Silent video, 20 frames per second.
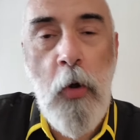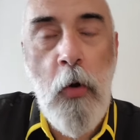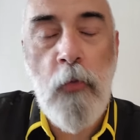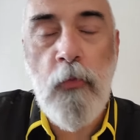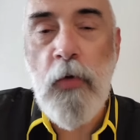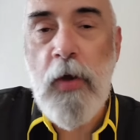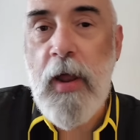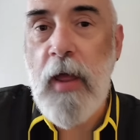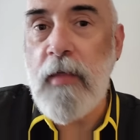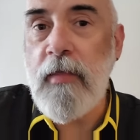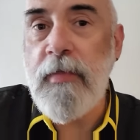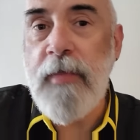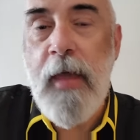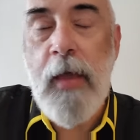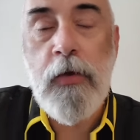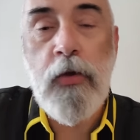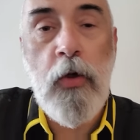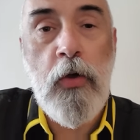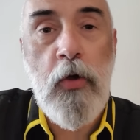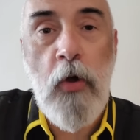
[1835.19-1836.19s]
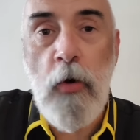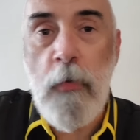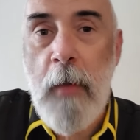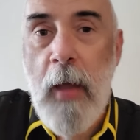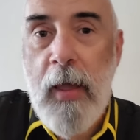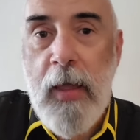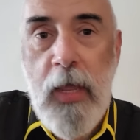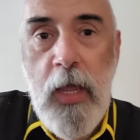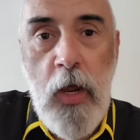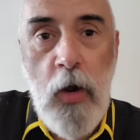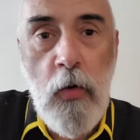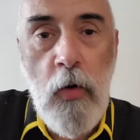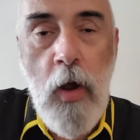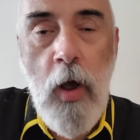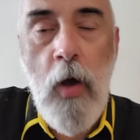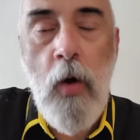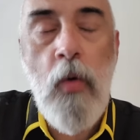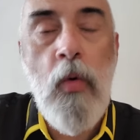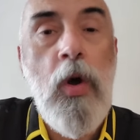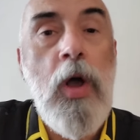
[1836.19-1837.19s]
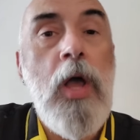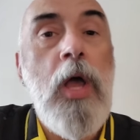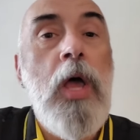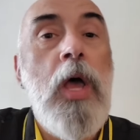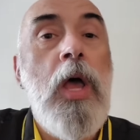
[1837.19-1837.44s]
over again, thank you, you're my hero.